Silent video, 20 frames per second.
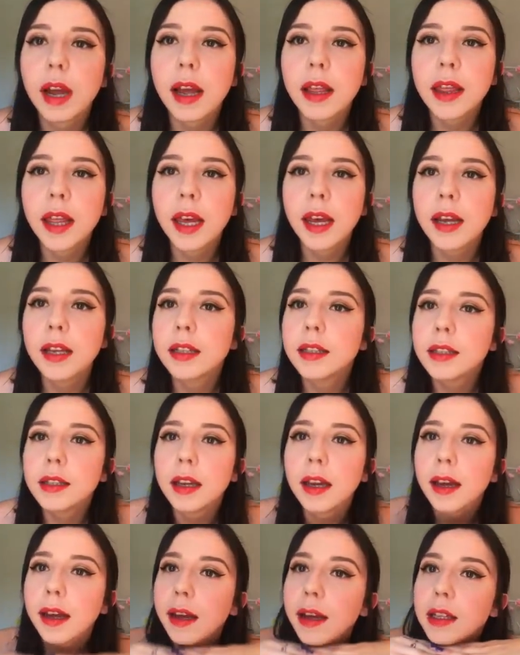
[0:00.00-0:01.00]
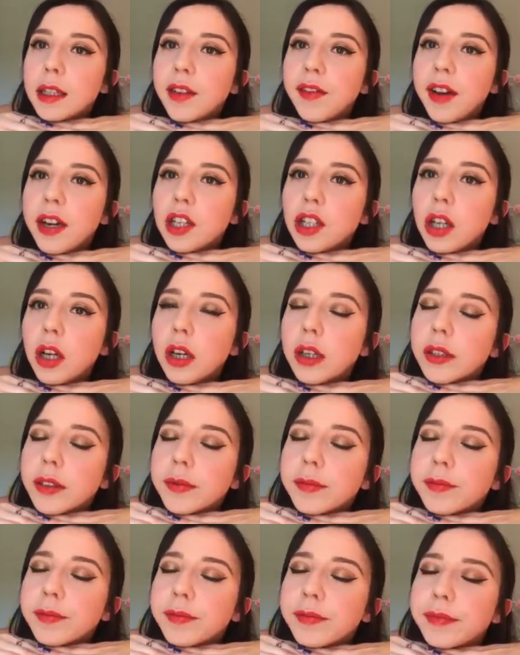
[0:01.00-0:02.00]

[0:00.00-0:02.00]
And this is the finished look.